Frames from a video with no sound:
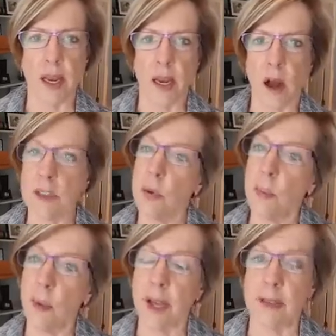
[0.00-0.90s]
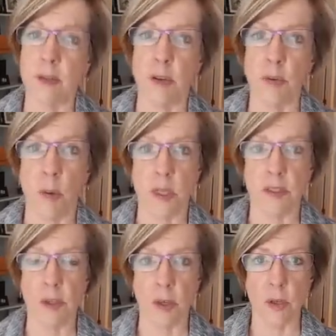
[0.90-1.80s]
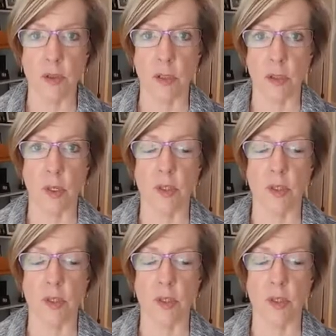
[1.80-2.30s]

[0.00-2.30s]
and it also implies that there's one solution,